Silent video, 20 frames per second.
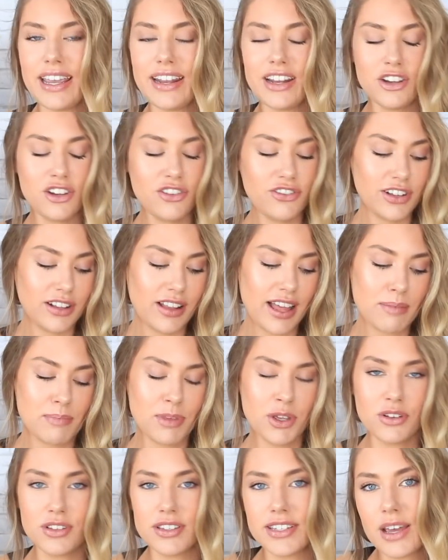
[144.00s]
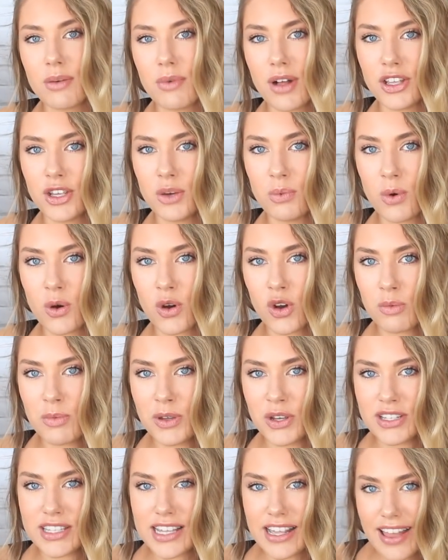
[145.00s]
lean and you feel like Beyonce while you walk
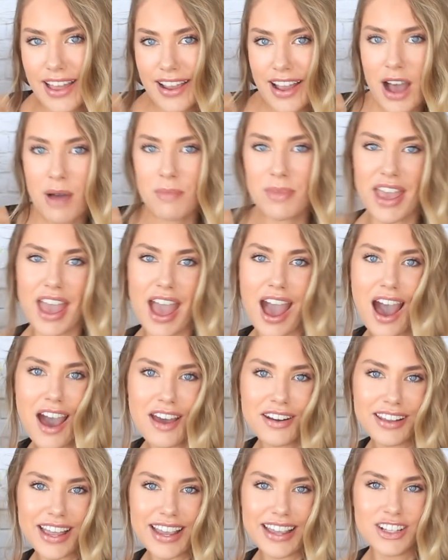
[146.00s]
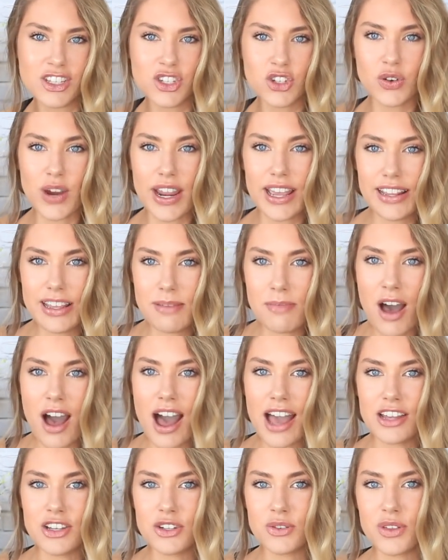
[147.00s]
because they're like coming out and like it's trailing
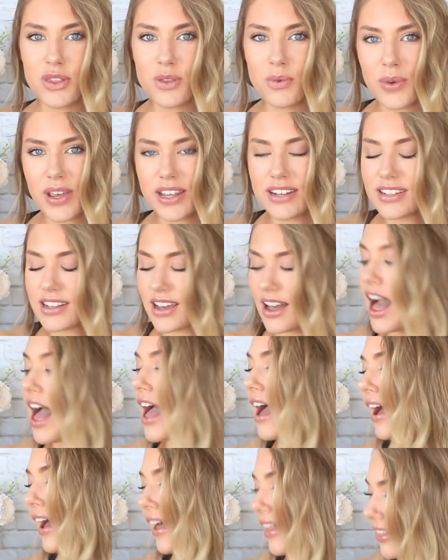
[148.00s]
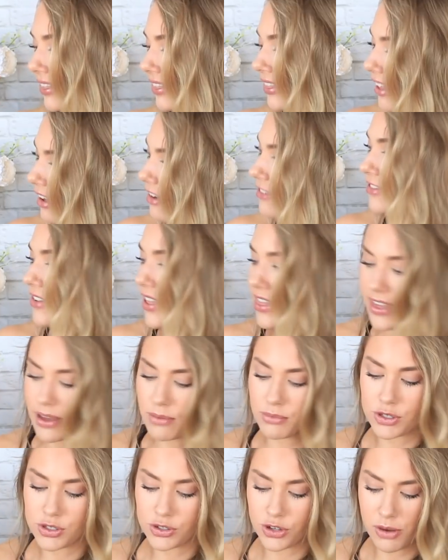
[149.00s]
behind you in the wind. I love
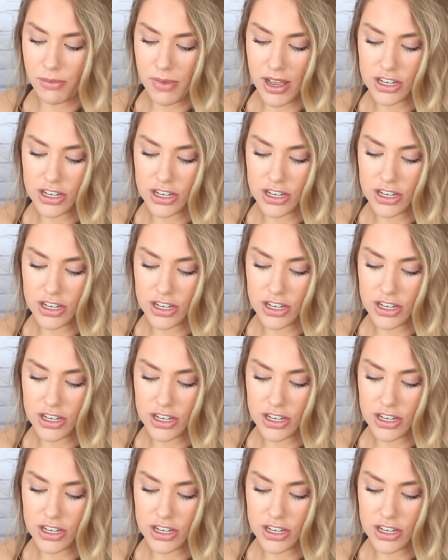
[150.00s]
them so